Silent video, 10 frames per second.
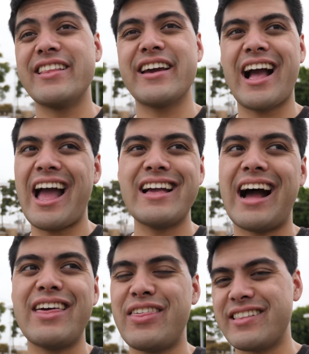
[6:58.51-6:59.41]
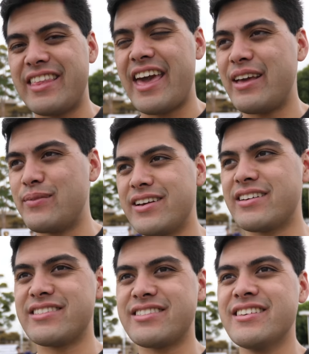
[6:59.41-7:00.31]
Like I, I think nay
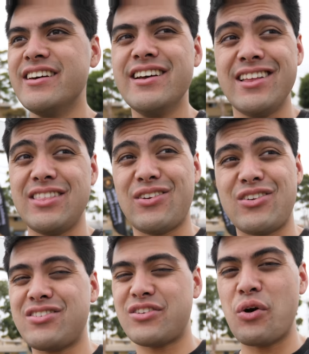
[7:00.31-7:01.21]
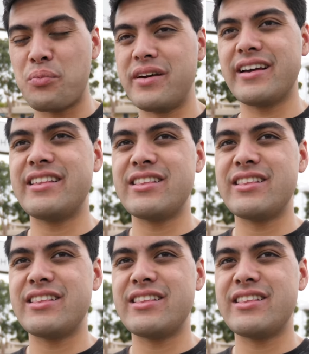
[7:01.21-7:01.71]
because they're so big